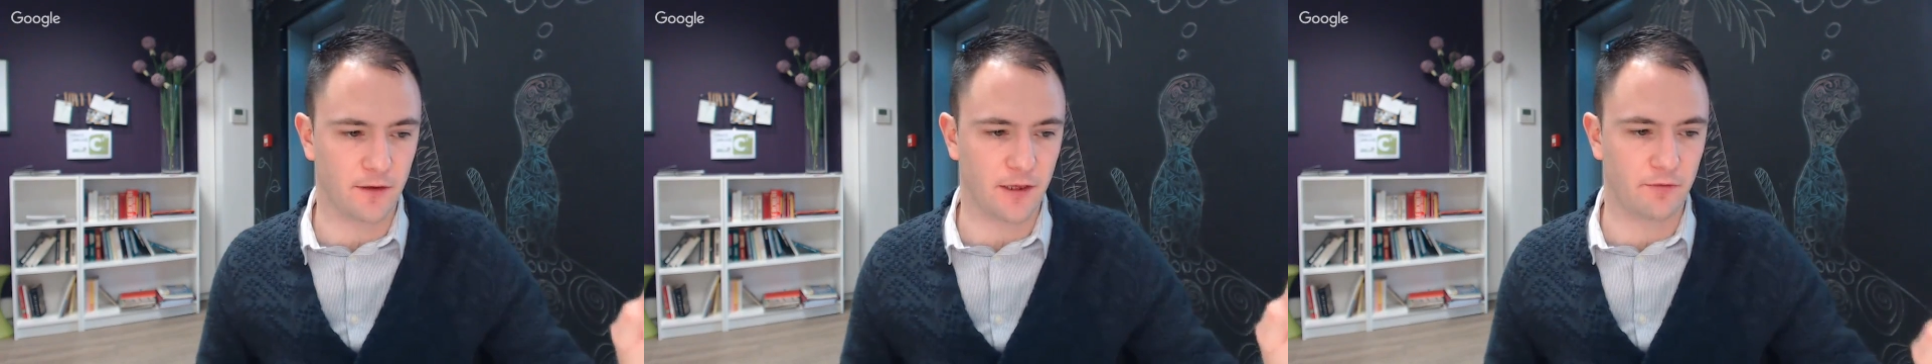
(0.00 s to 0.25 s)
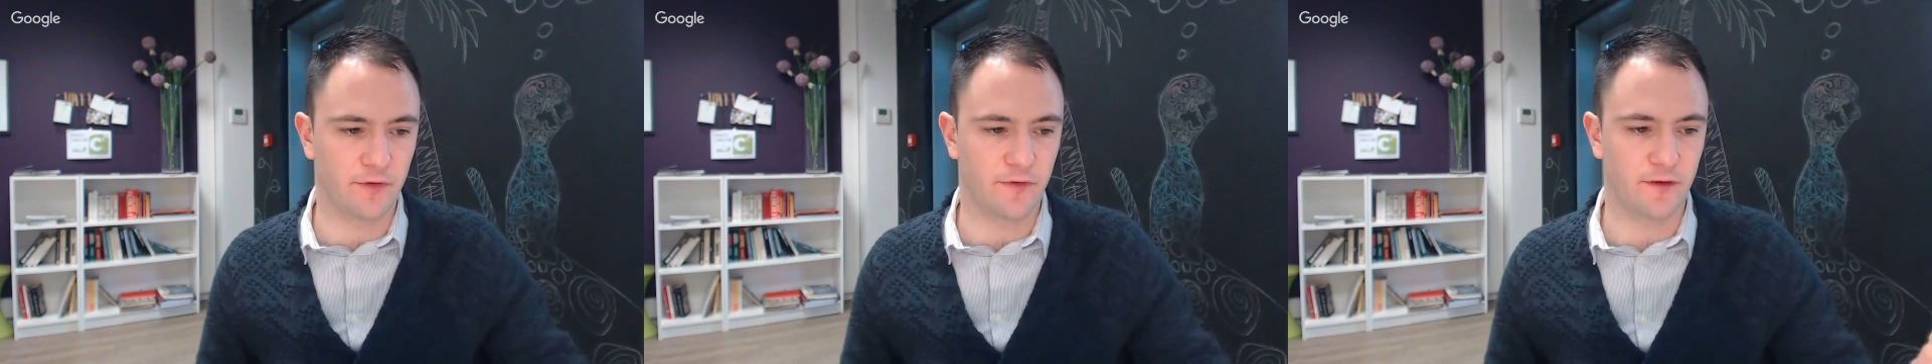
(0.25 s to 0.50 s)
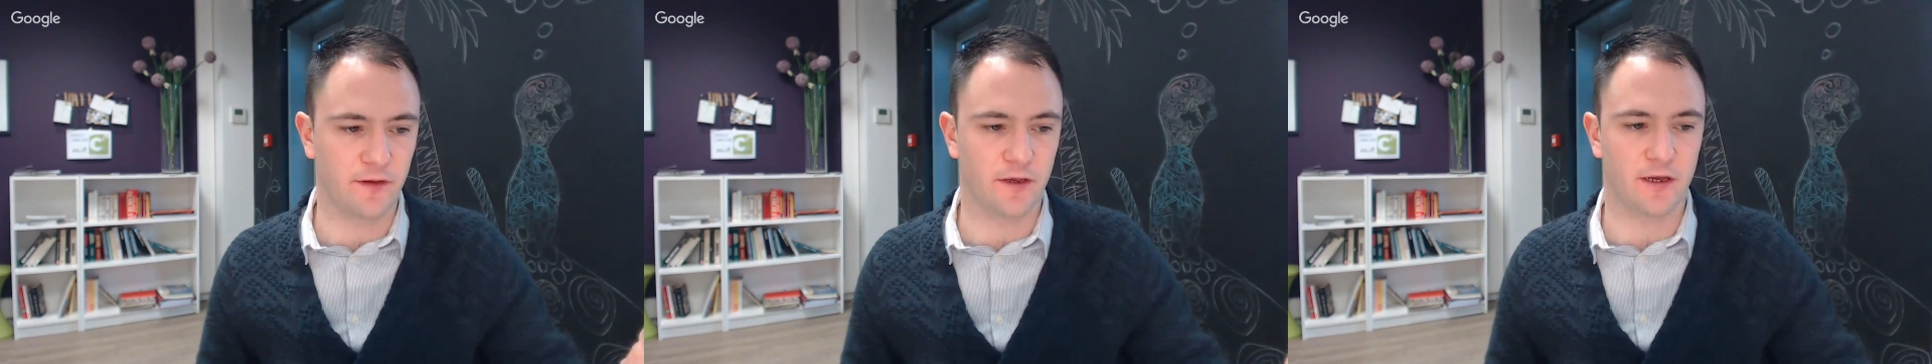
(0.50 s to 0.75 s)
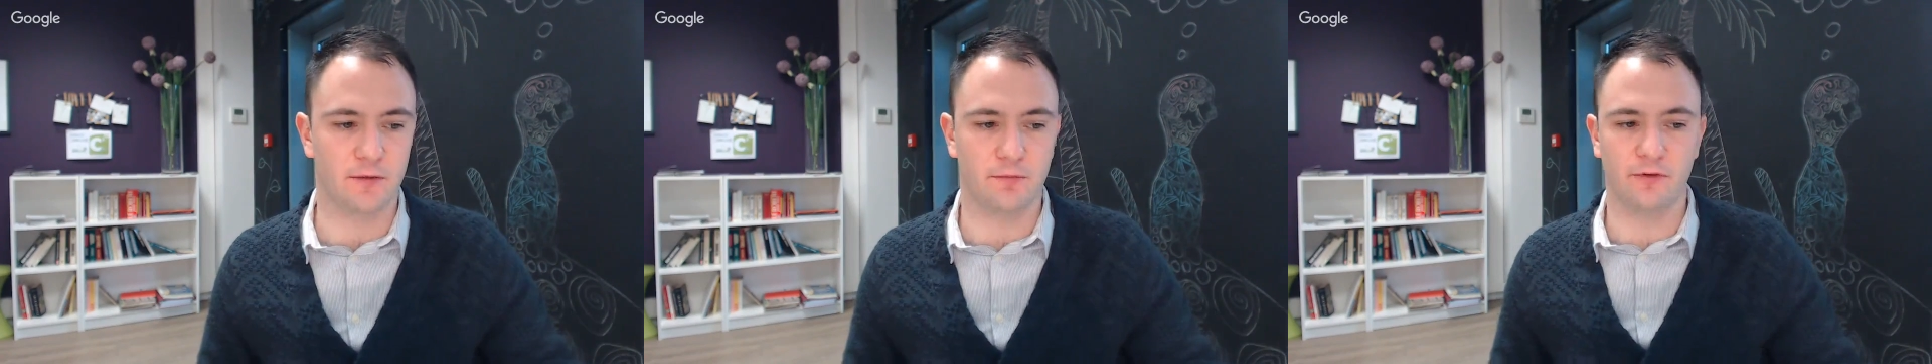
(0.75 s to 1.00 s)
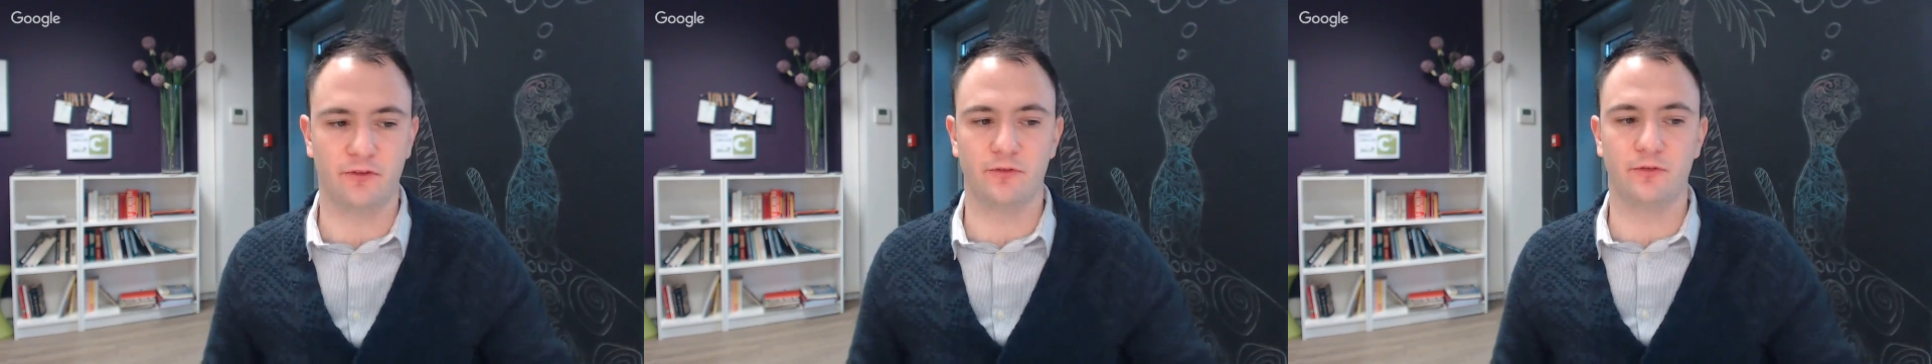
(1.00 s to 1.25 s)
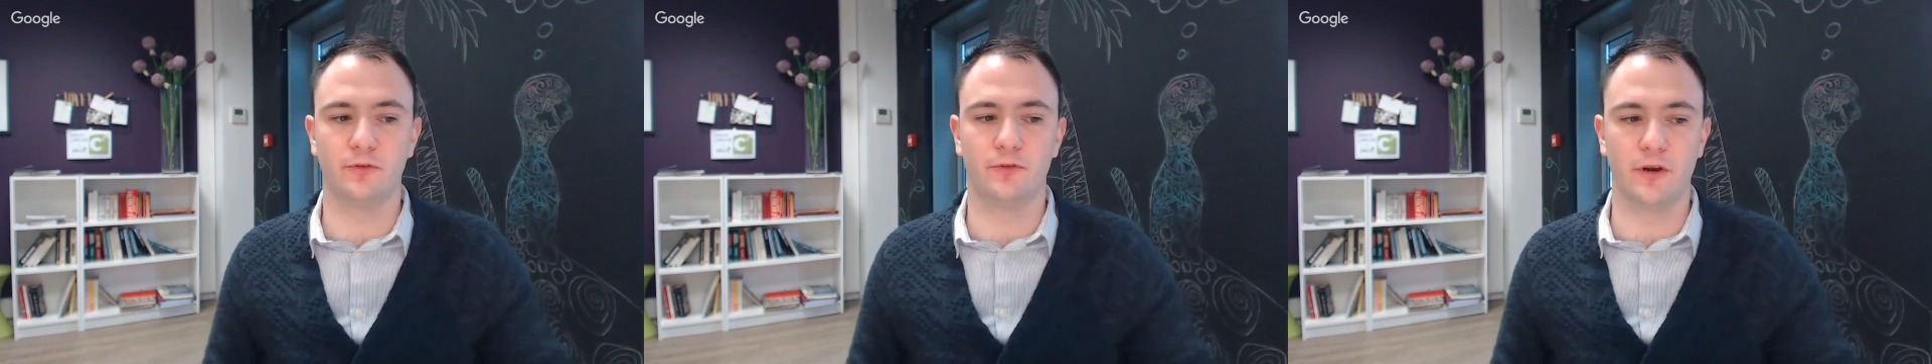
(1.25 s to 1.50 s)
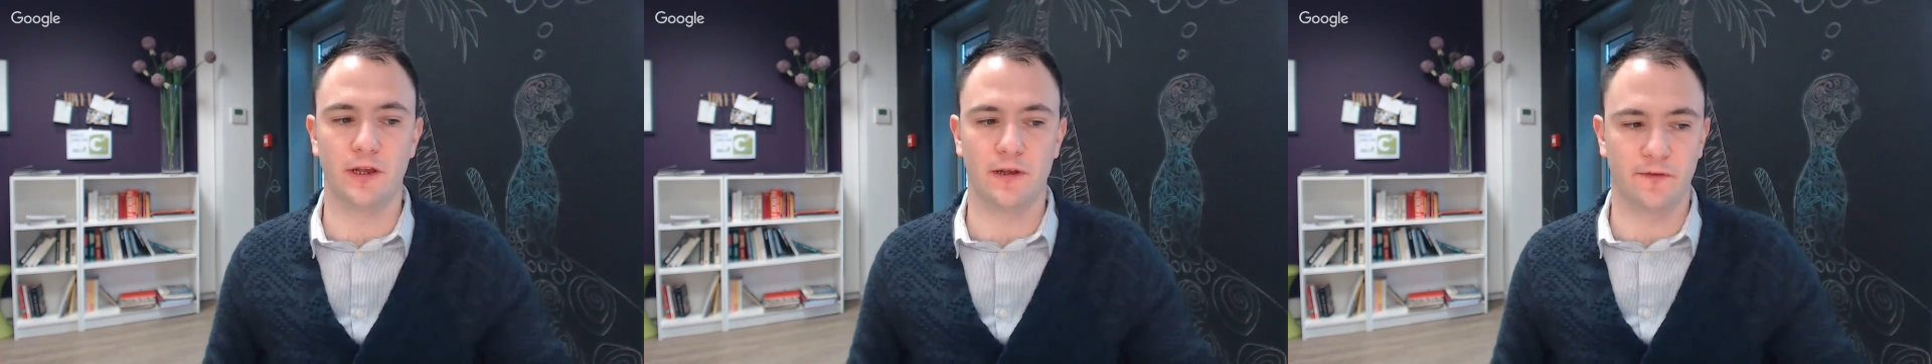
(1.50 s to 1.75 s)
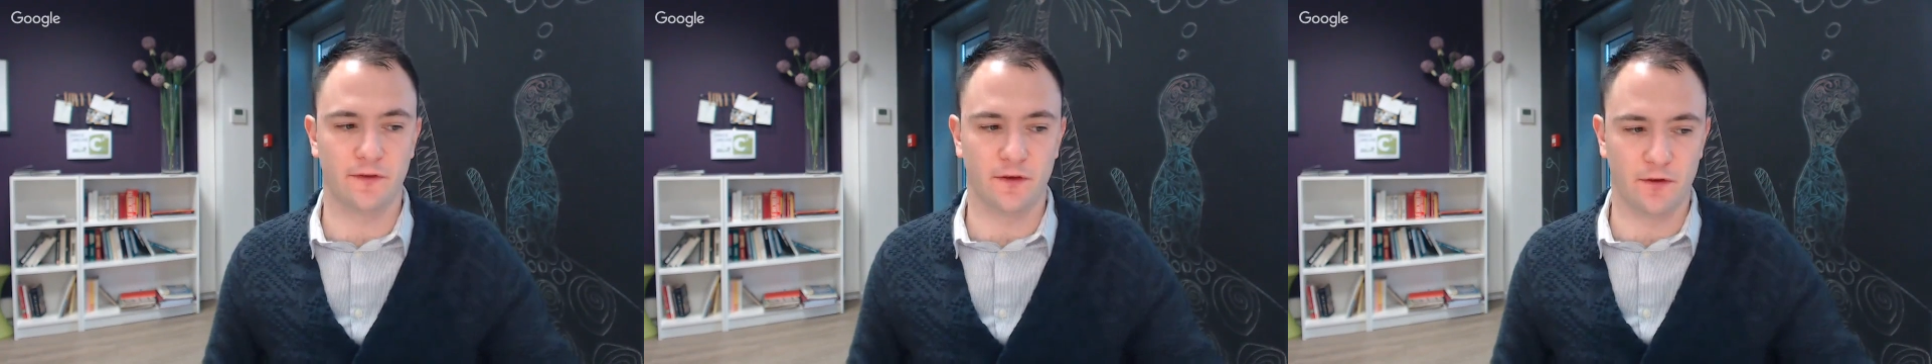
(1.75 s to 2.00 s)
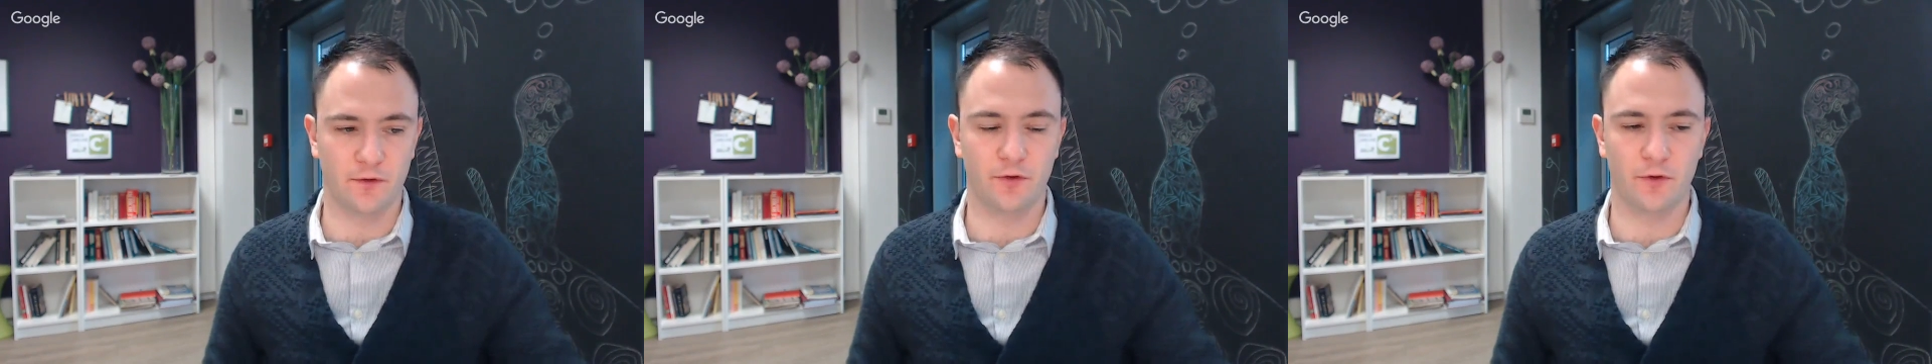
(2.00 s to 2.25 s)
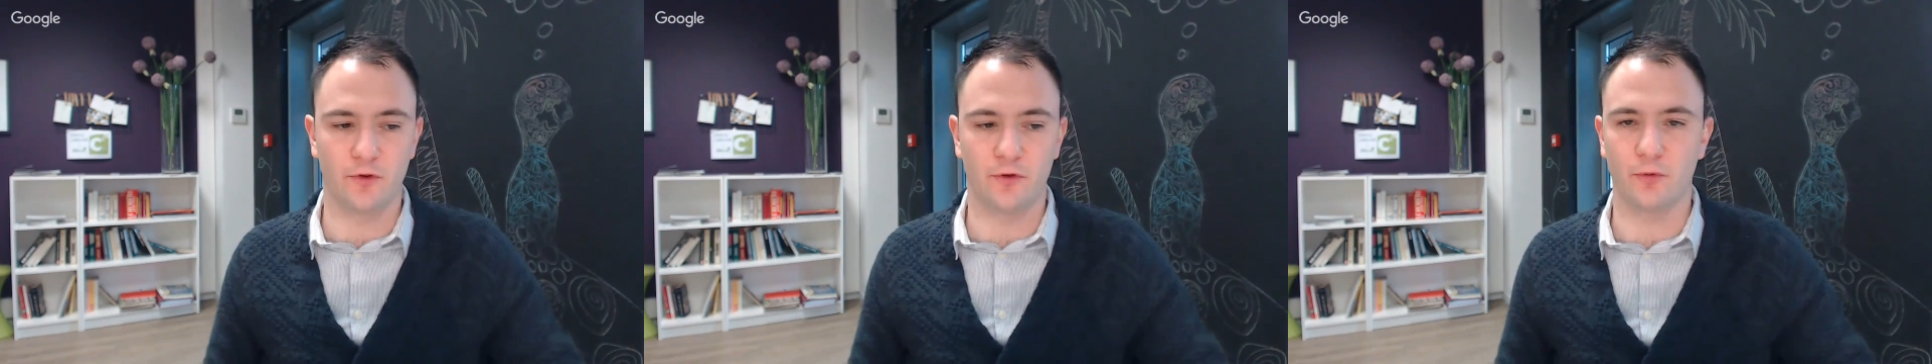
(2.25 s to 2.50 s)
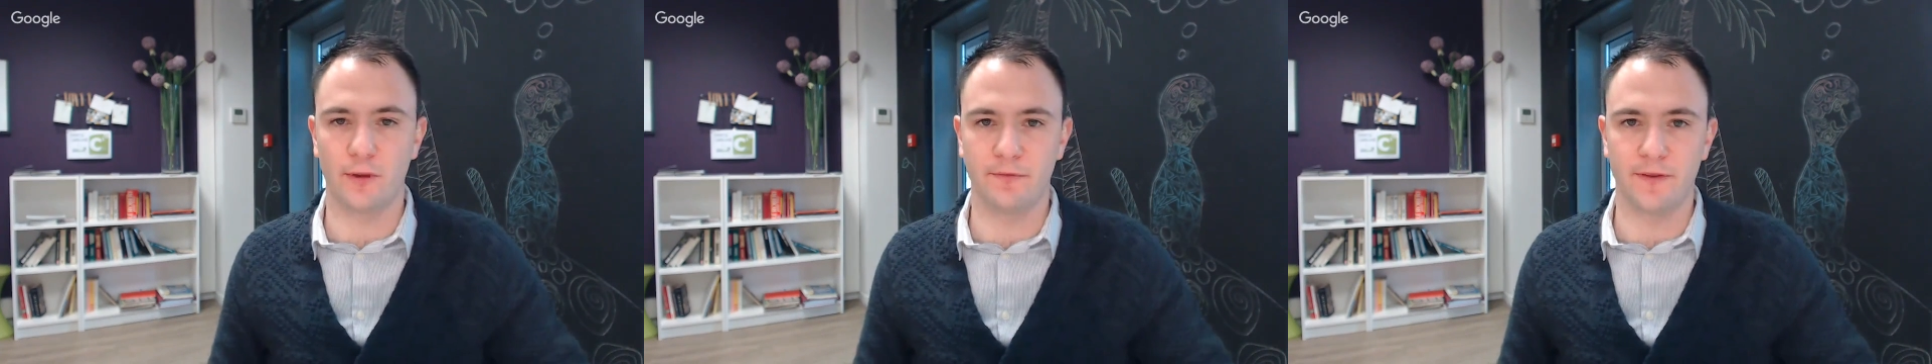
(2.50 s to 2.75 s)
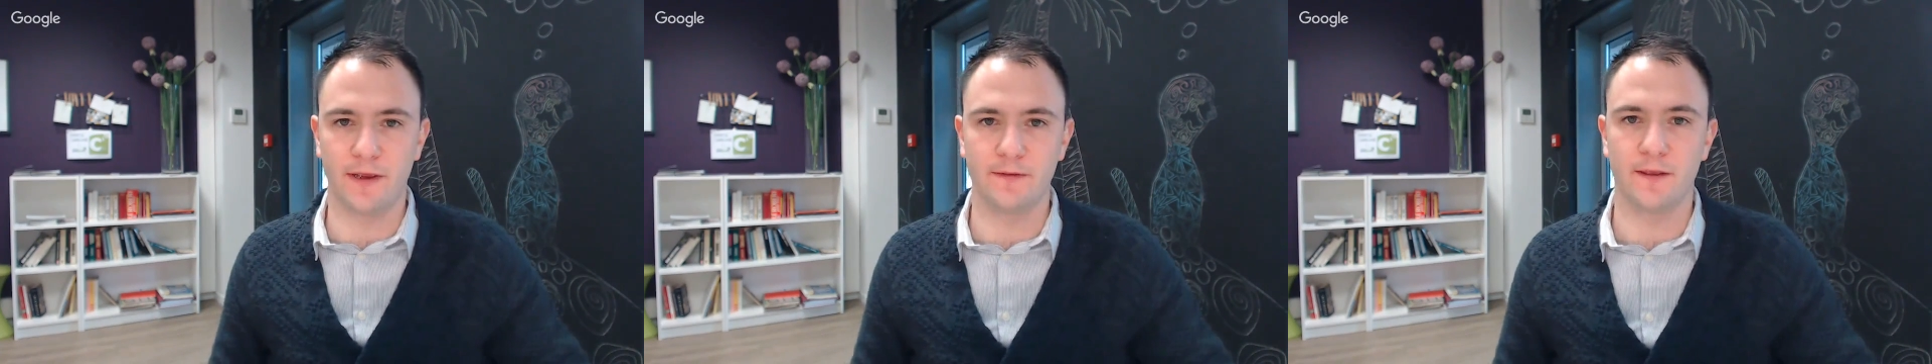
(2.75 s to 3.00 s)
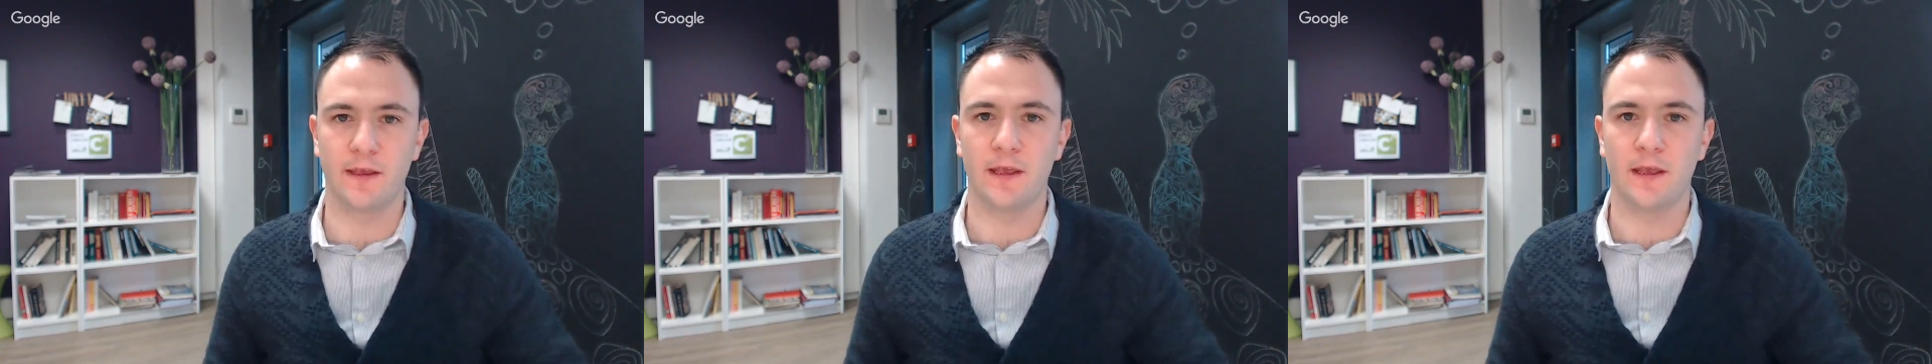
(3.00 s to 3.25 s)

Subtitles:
everything about GoodDollar on the website.